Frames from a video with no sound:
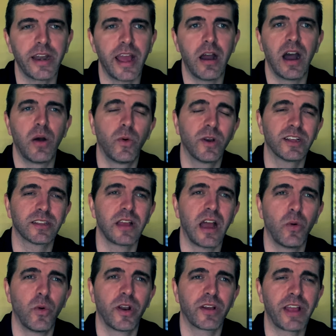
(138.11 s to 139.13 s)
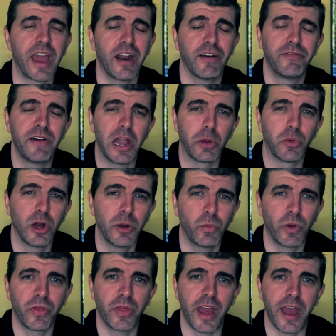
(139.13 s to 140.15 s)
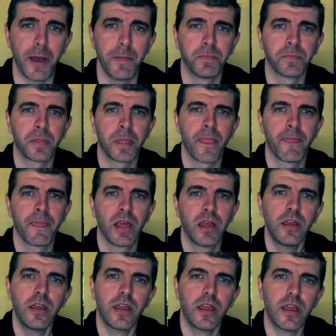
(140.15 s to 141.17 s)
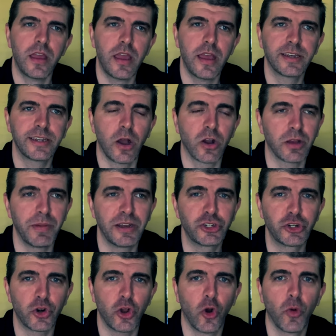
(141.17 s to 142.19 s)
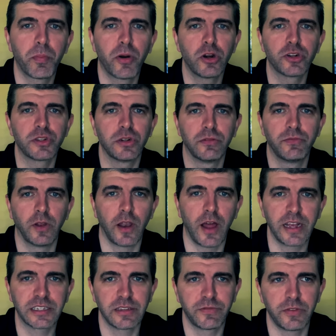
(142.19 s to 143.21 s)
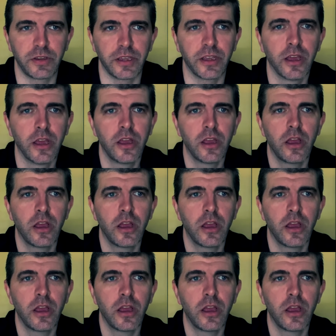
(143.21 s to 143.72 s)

Now, I want to I want to kind of follow up with that and talk about your own personal philosophy.